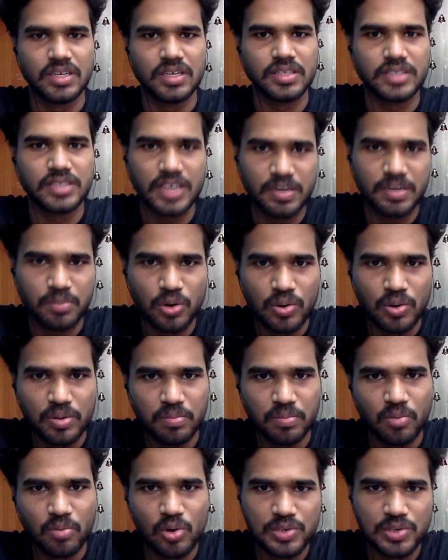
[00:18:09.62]
That book,
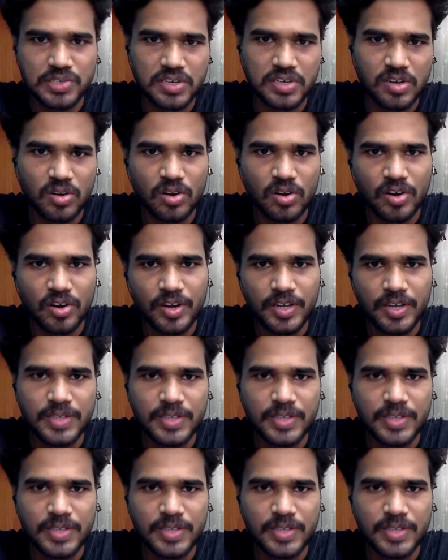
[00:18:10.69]
Morris and Langari,